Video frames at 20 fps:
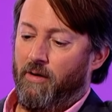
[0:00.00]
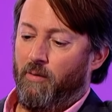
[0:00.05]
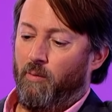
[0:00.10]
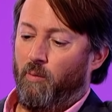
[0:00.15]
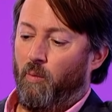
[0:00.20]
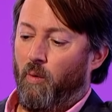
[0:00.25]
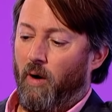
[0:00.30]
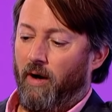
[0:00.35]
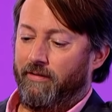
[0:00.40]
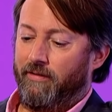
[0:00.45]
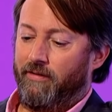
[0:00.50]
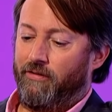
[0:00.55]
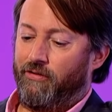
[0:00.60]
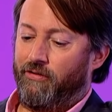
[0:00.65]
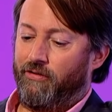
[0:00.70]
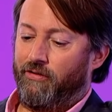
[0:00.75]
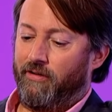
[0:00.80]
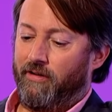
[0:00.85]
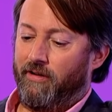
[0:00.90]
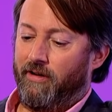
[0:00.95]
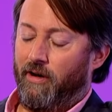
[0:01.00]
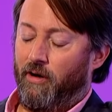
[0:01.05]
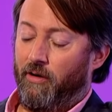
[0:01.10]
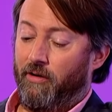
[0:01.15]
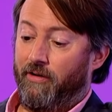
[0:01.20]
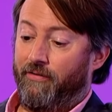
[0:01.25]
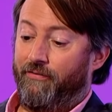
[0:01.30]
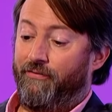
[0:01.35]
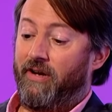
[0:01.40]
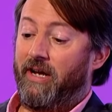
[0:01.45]
Once, on
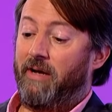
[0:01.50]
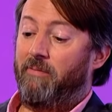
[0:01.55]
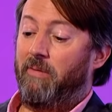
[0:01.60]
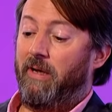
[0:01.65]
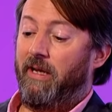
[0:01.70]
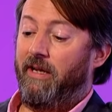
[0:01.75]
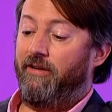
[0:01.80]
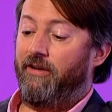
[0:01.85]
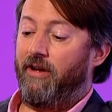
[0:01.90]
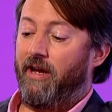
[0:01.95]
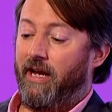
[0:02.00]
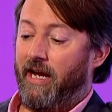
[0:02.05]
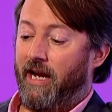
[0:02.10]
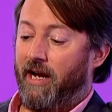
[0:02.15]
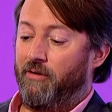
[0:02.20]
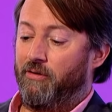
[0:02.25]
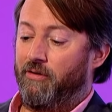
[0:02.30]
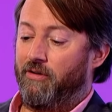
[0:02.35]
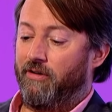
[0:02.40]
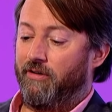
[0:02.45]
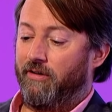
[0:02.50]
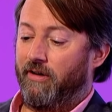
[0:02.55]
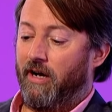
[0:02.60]
a family day out,